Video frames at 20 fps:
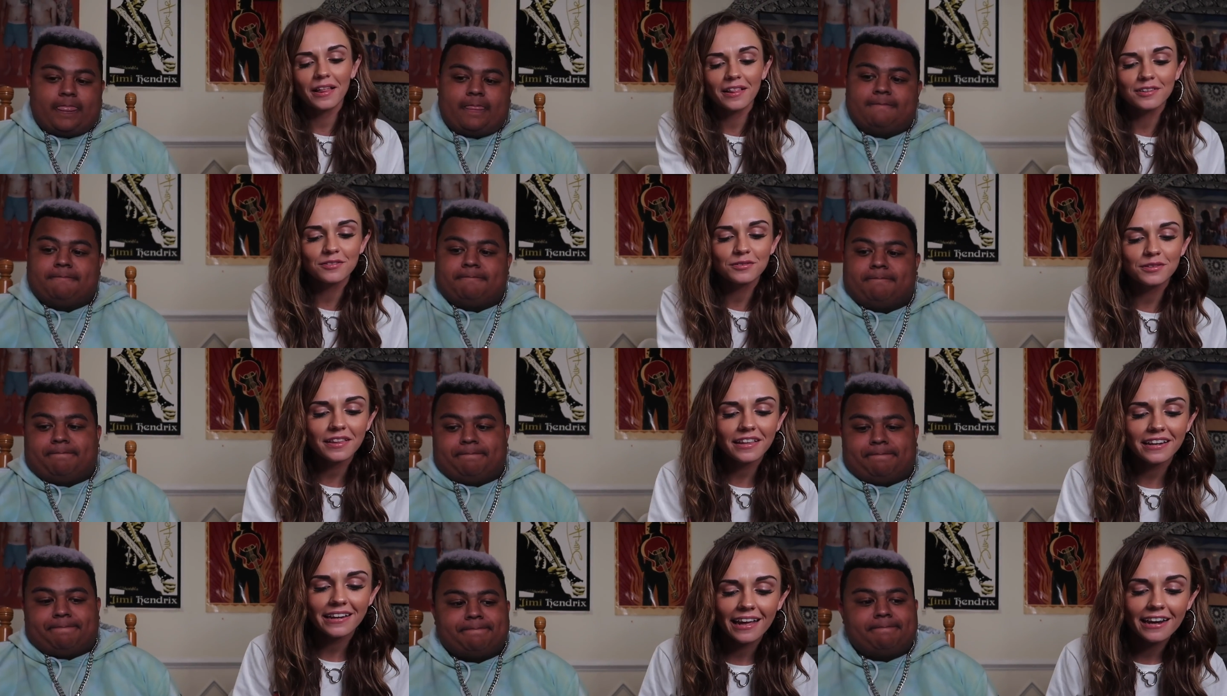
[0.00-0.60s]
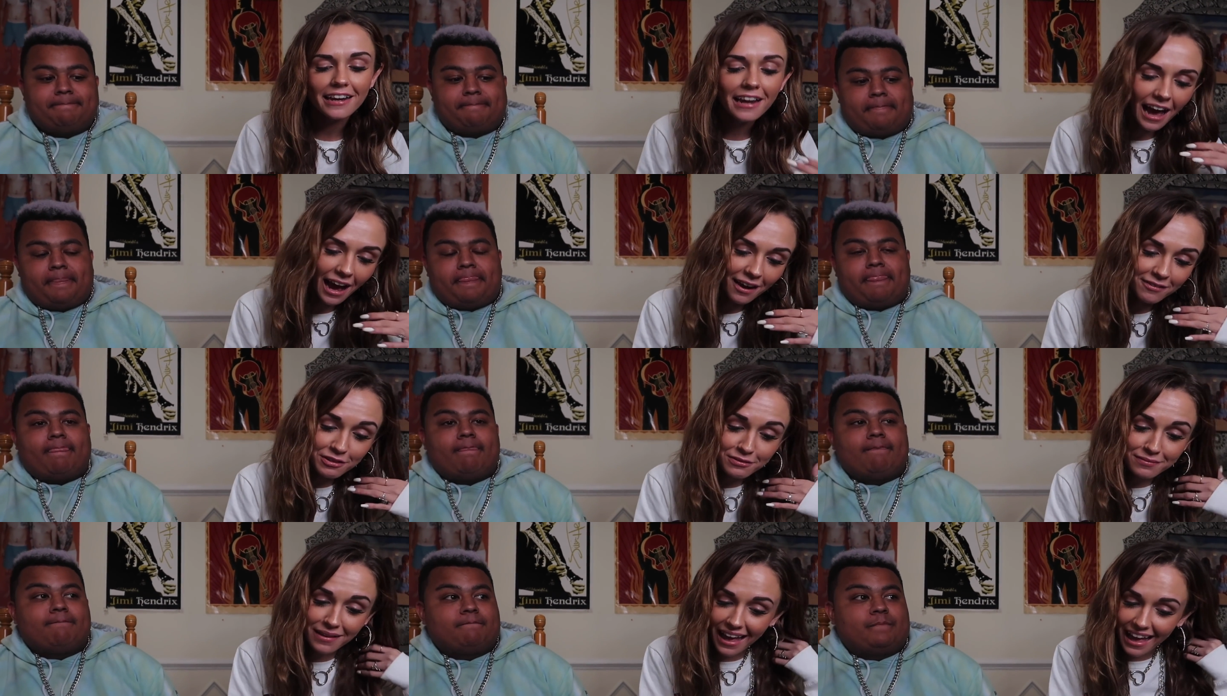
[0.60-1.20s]
Speaker 1: Okay, let's read that again.
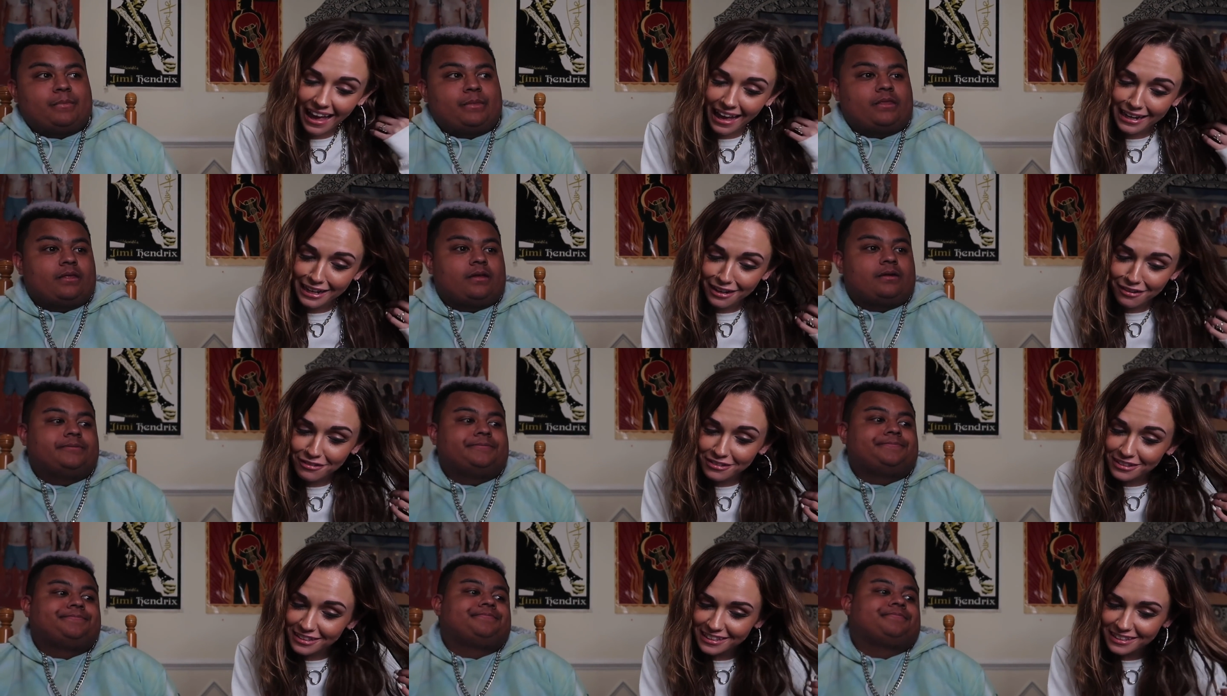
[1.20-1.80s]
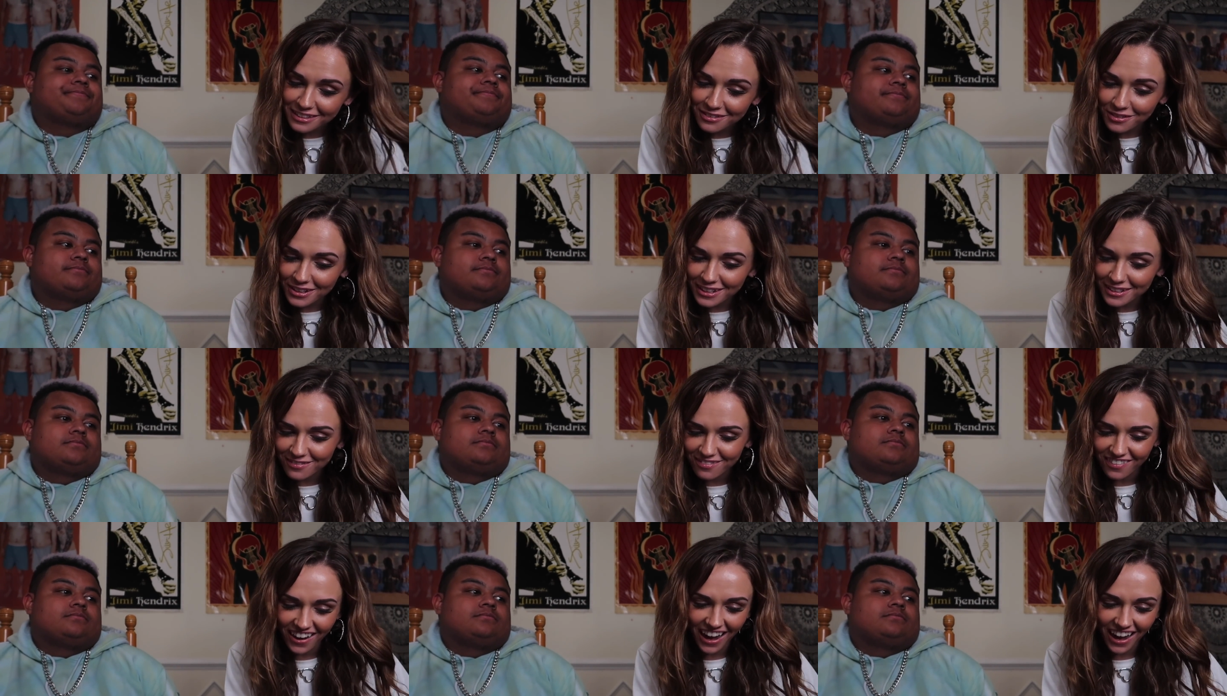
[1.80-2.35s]
Have you met any really annoying